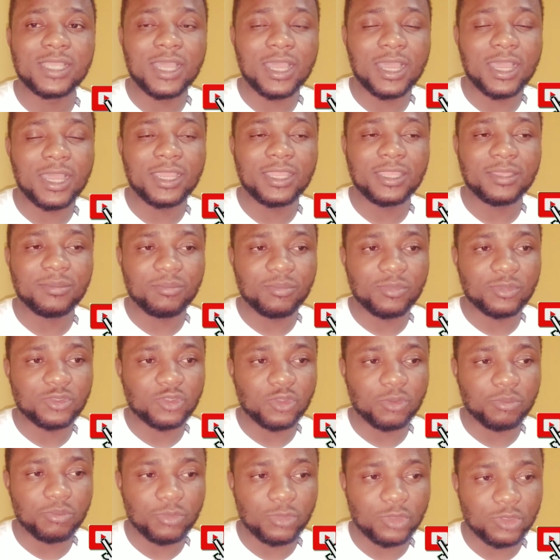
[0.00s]
her in
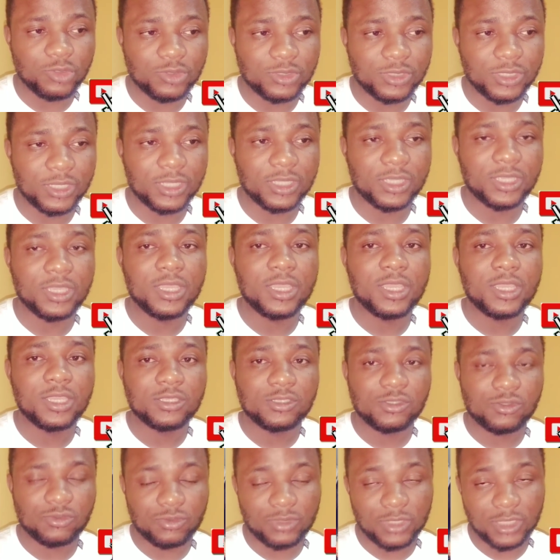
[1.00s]
some music
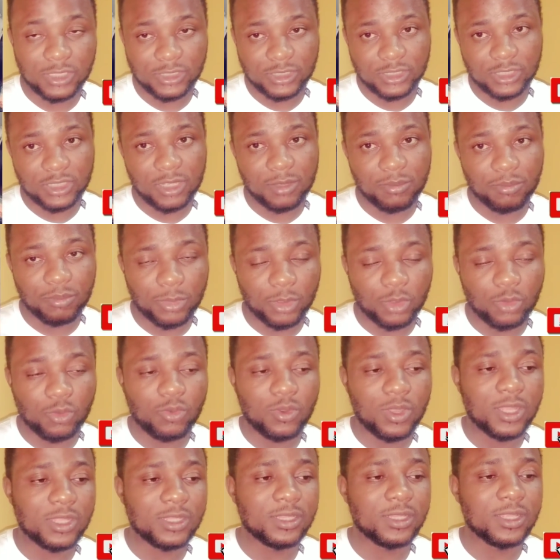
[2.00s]
so that she can
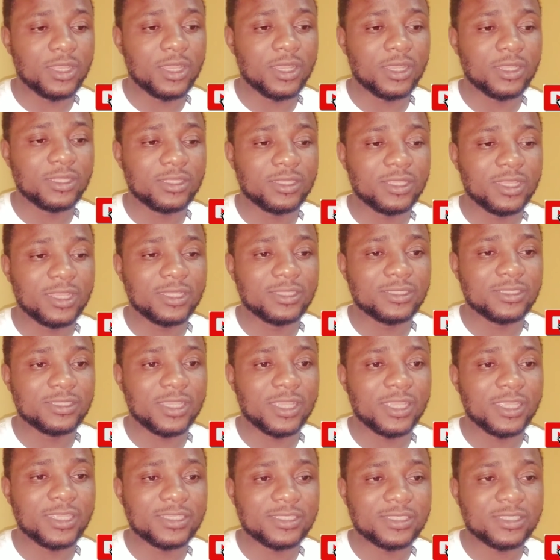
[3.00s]
blow, and
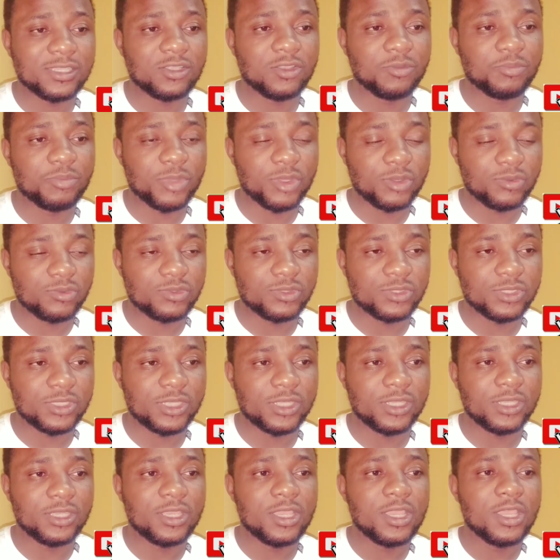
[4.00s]
instead of
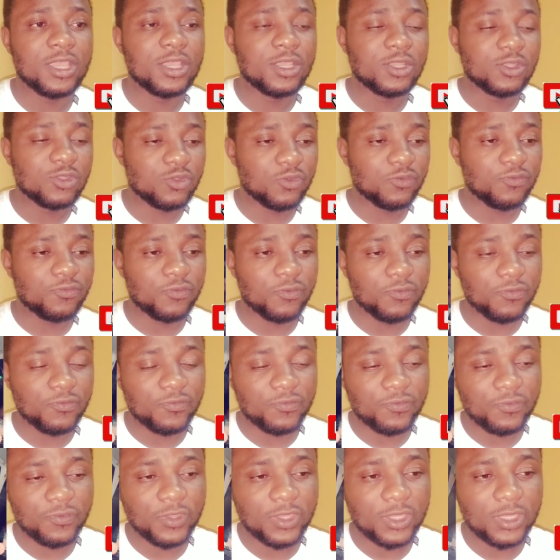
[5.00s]
Peruzzi to
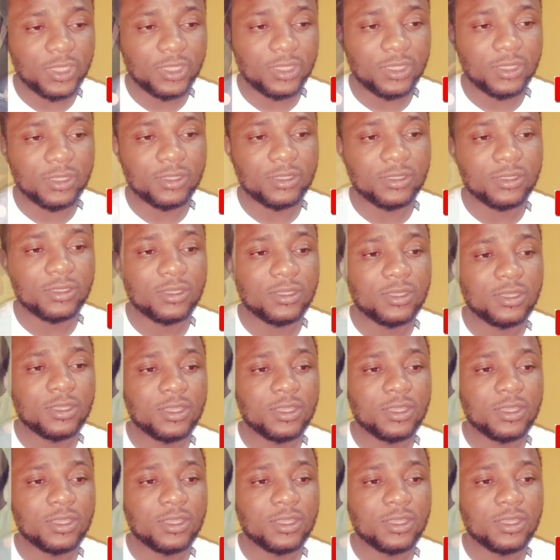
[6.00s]
fulfill